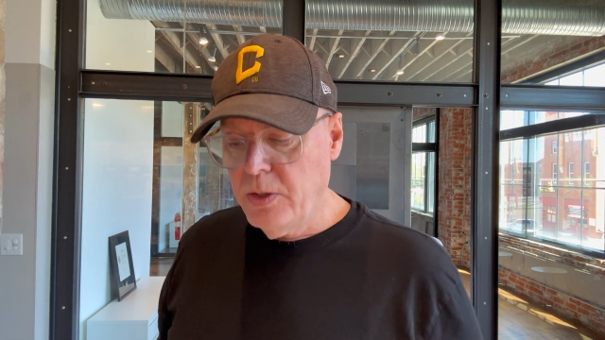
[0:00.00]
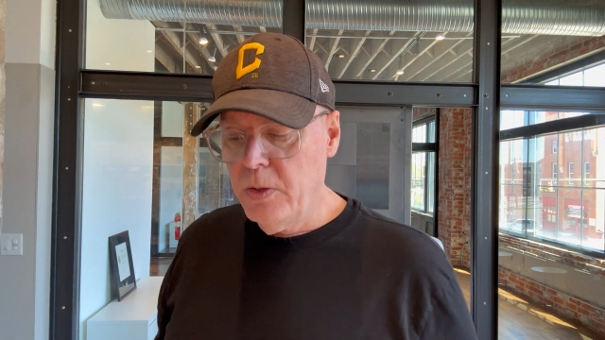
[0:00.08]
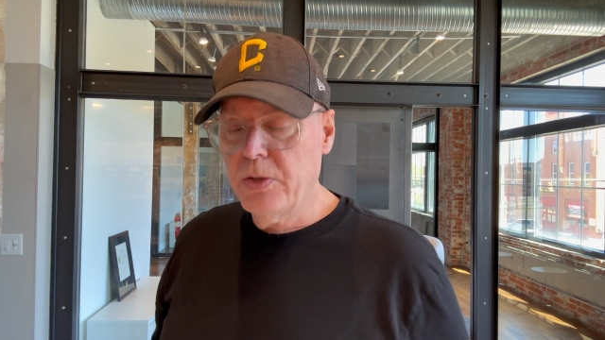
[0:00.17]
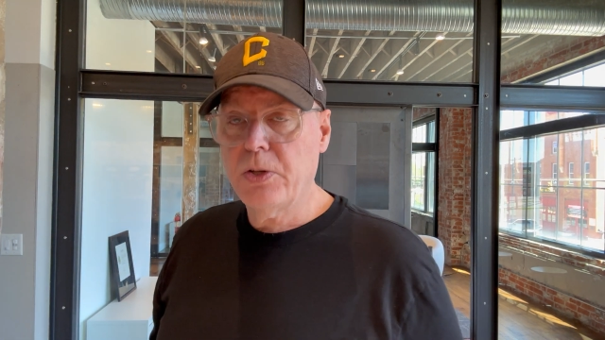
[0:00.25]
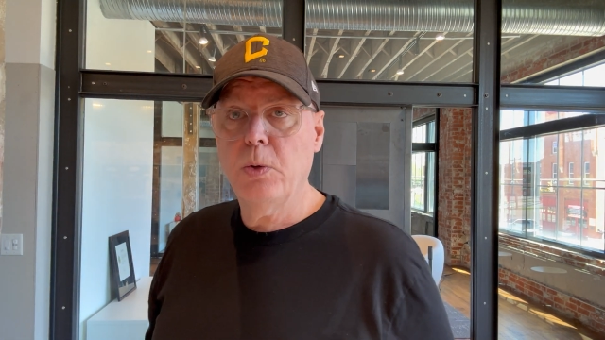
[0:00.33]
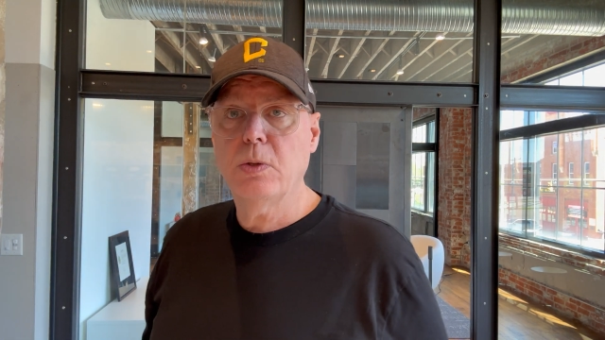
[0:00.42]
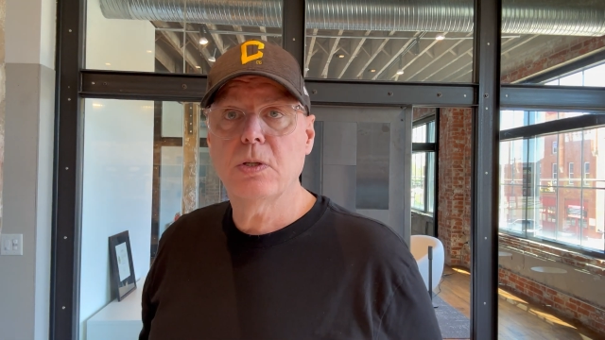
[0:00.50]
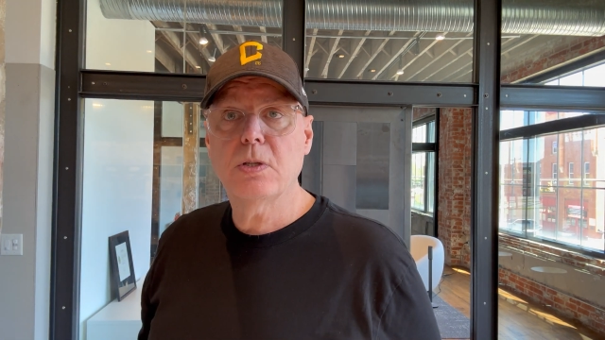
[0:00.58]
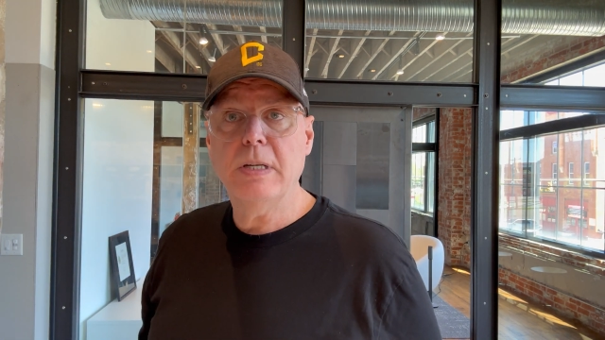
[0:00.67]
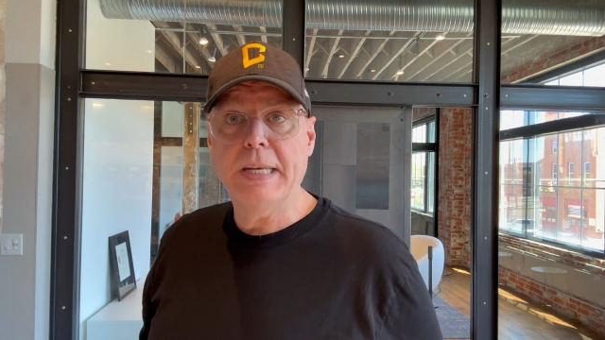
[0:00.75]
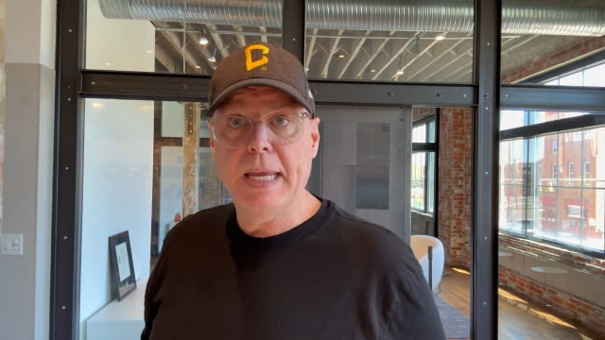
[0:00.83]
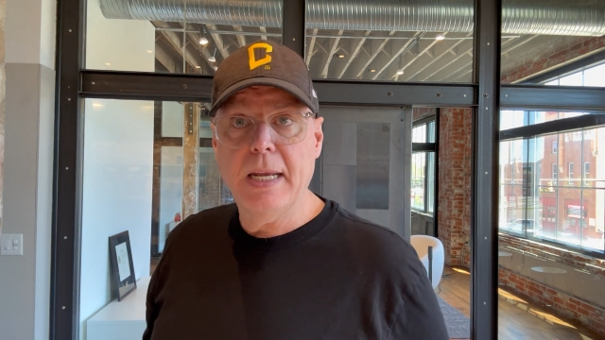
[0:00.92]
do students
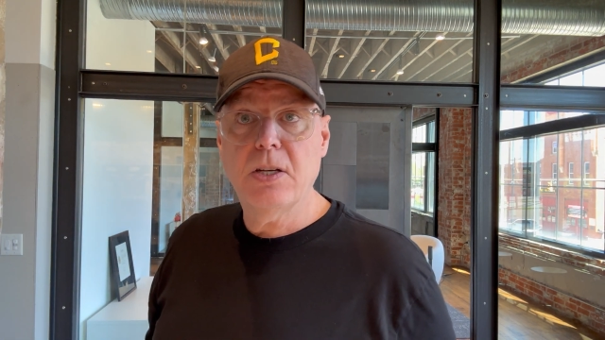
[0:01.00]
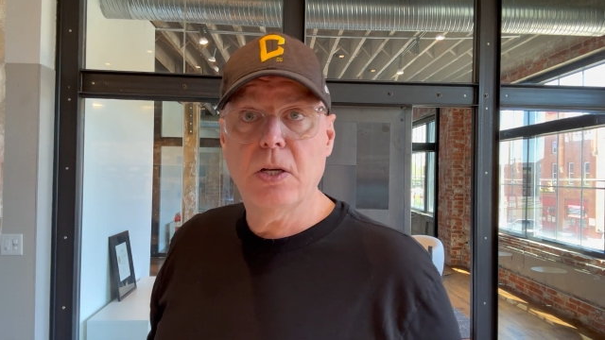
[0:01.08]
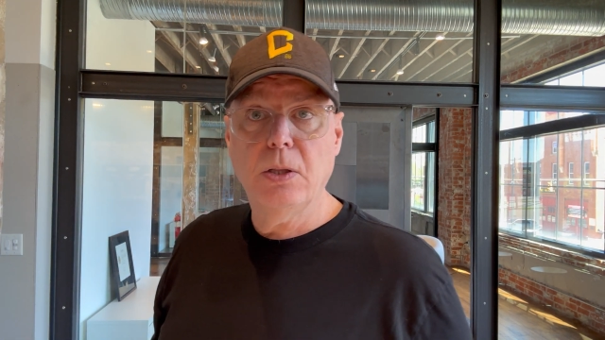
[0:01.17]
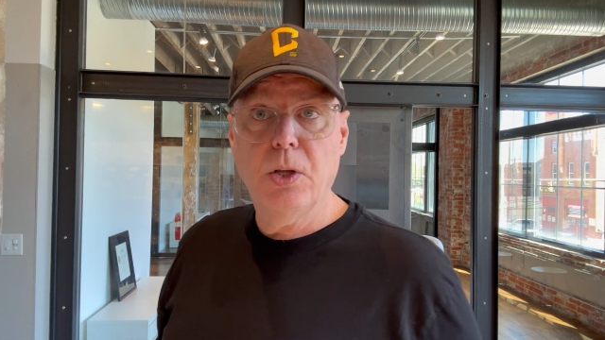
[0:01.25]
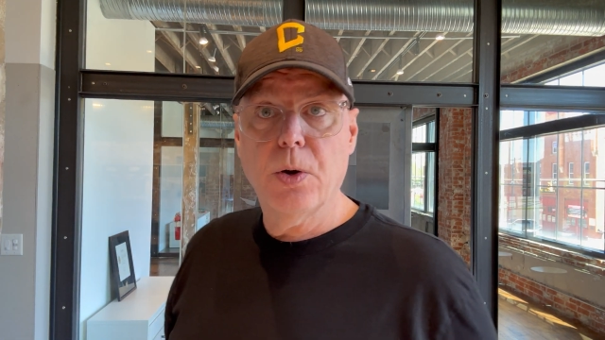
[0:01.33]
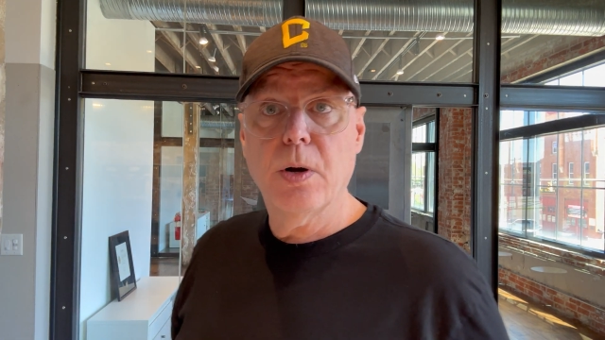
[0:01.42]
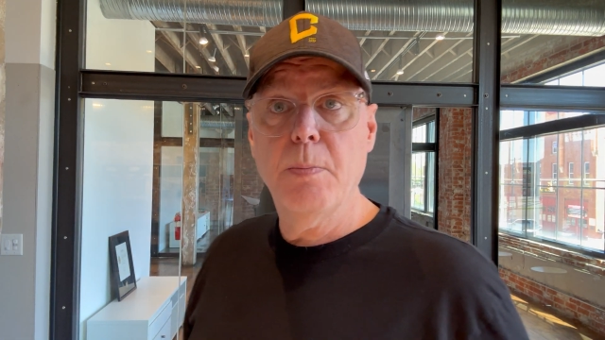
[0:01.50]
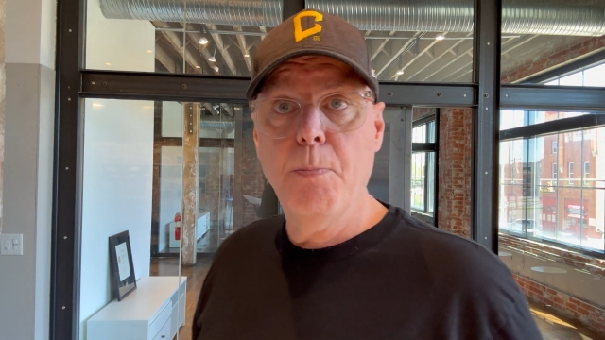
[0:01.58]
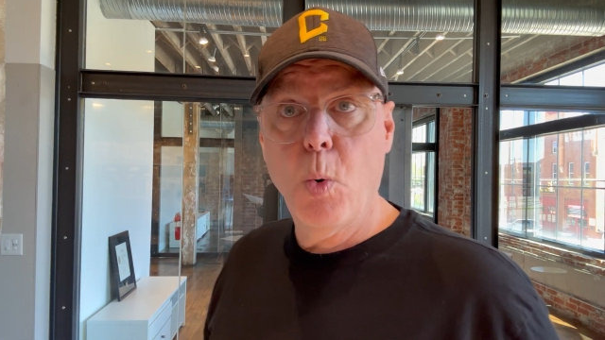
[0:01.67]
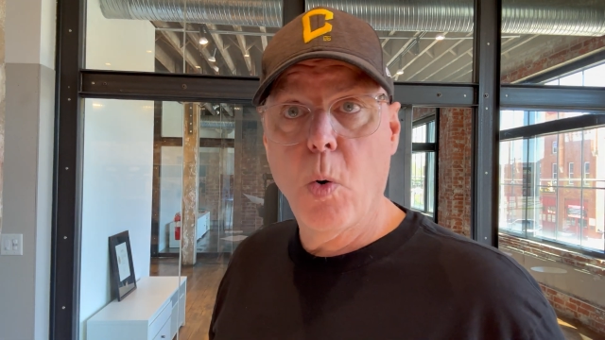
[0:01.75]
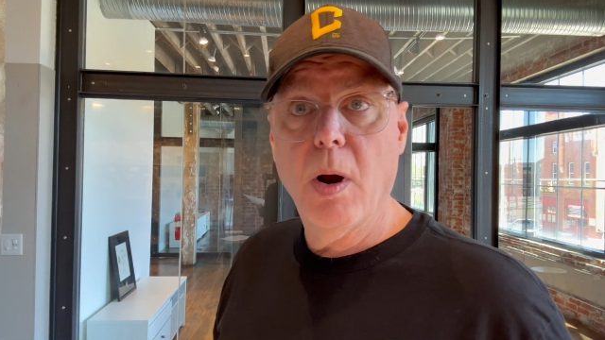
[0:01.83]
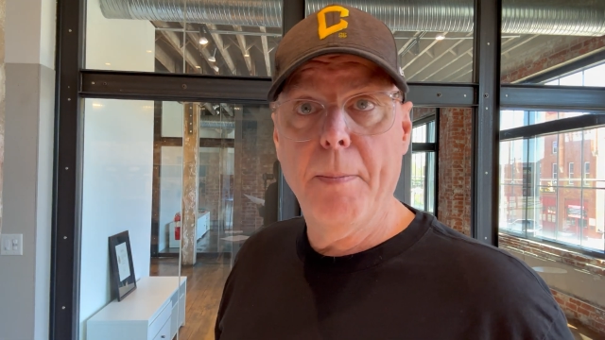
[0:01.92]
need to learn
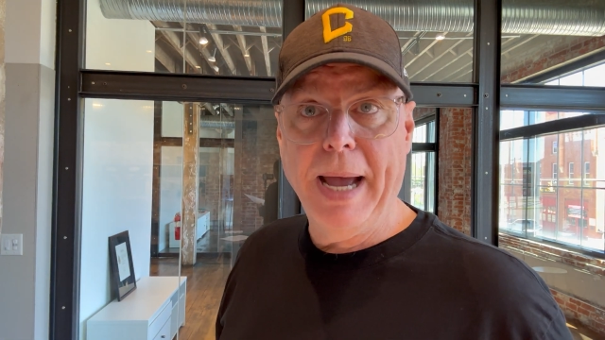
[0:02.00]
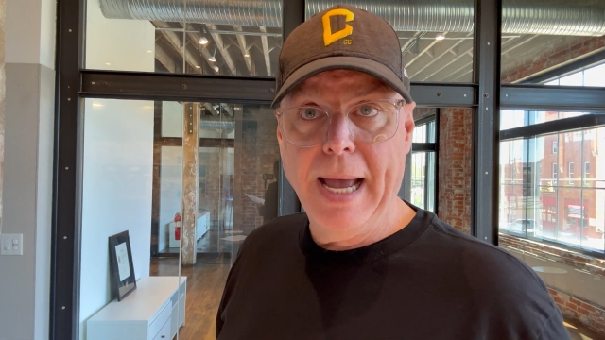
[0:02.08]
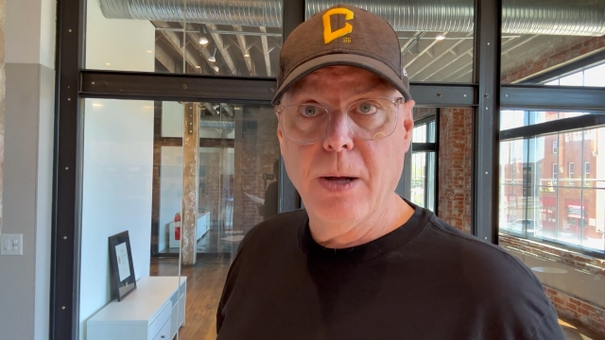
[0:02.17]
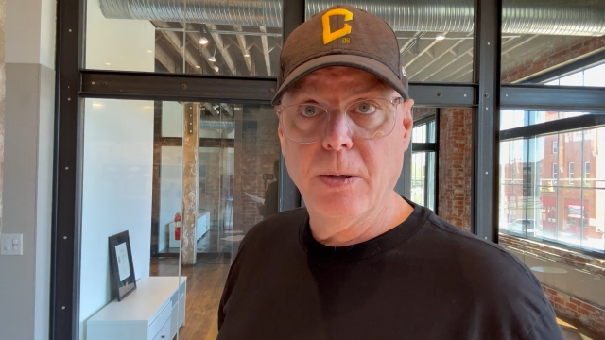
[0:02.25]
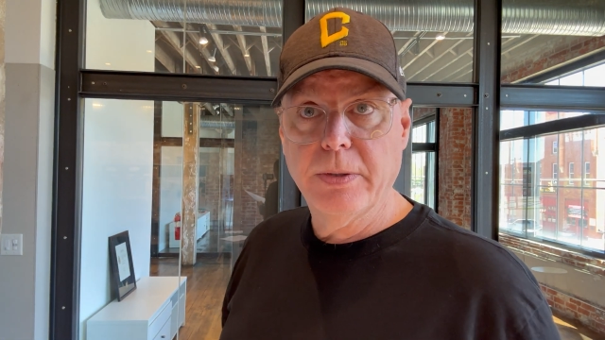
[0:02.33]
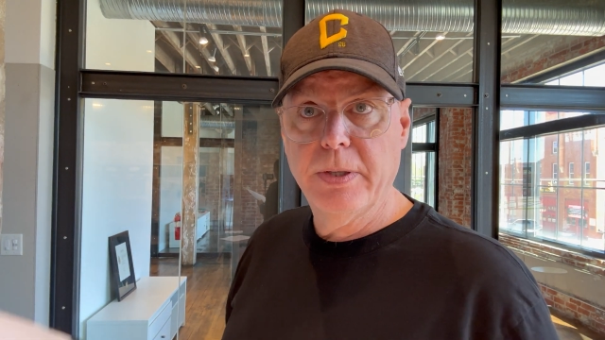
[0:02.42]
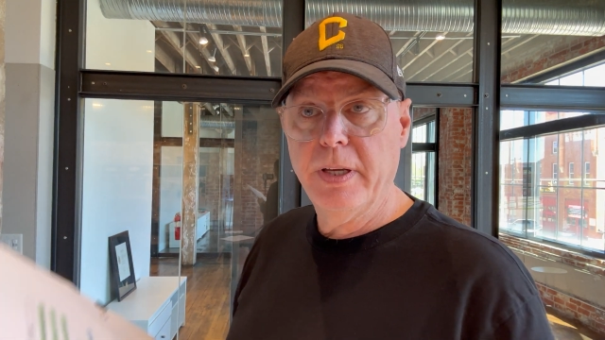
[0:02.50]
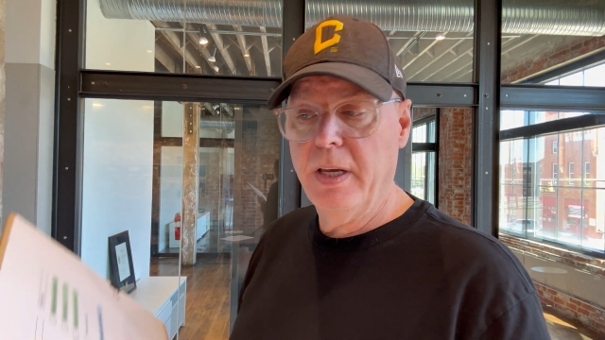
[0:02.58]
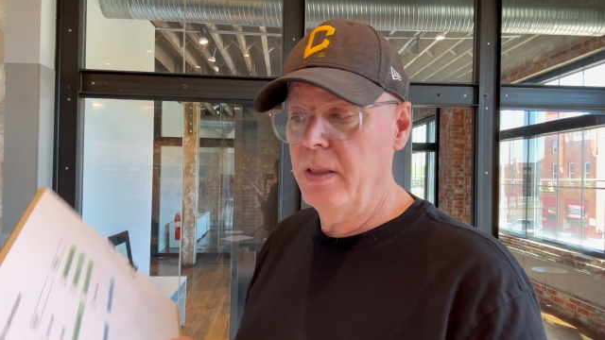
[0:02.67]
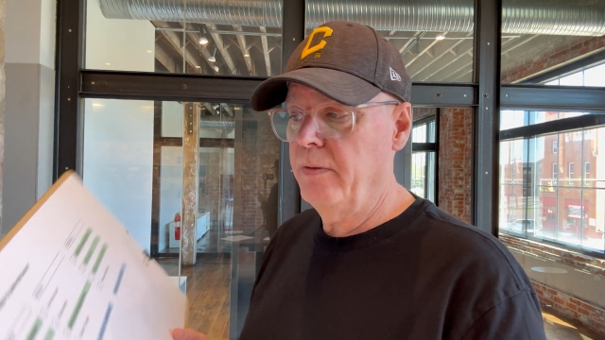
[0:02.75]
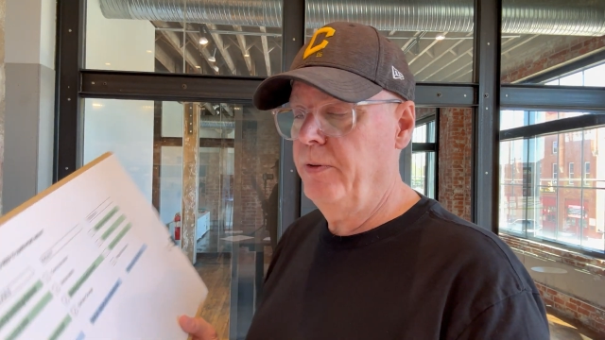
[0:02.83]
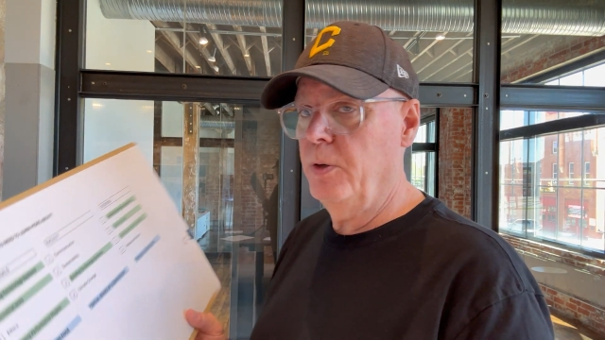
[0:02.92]
more about
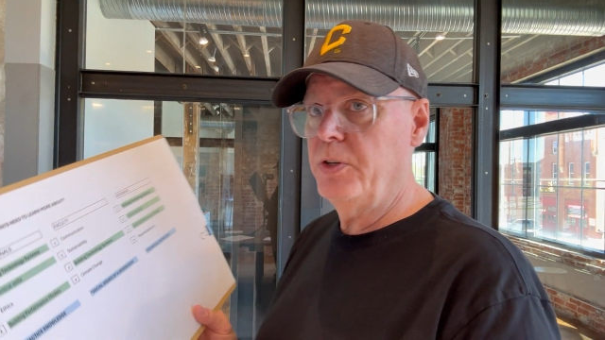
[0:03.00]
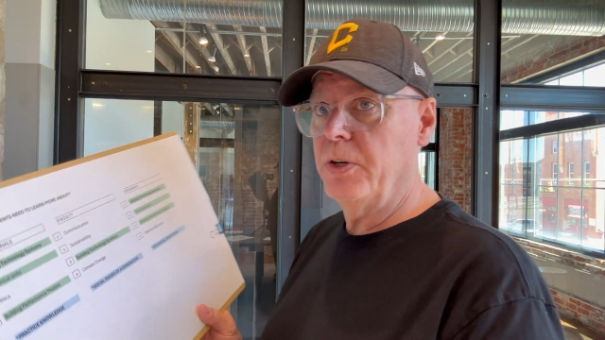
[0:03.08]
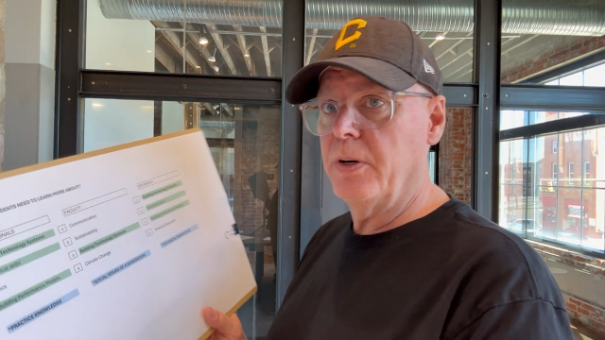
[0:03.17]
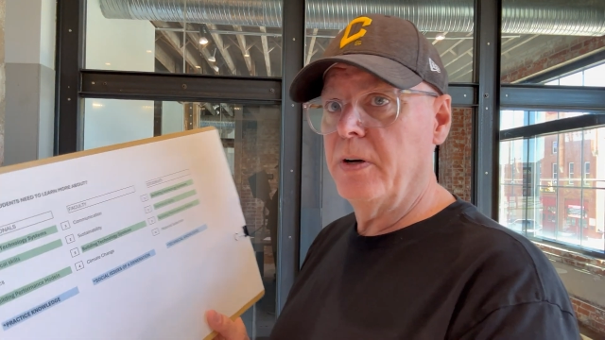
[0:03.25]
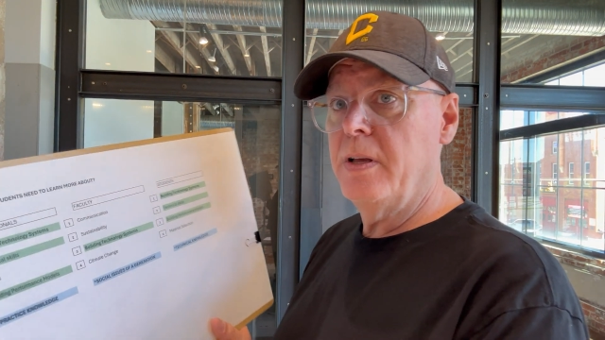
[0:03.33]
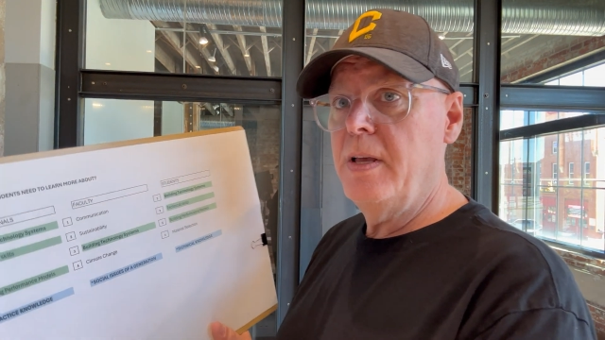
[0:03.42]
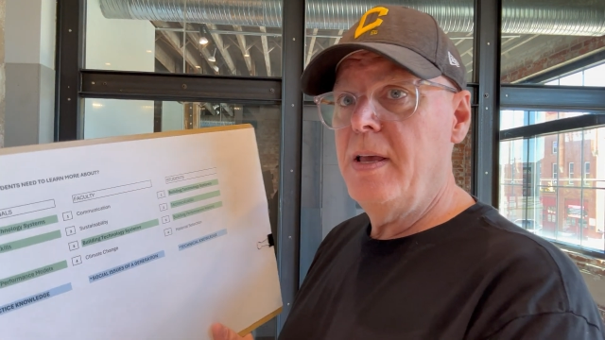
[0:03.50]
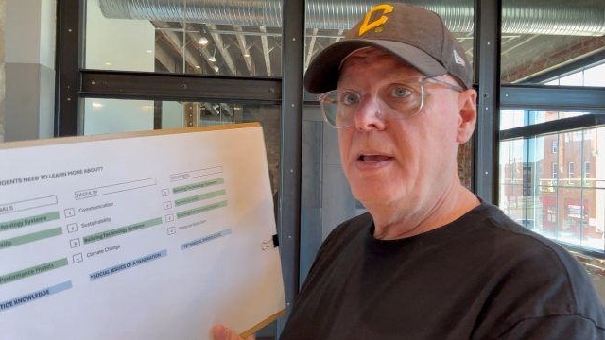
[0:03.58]
in the future,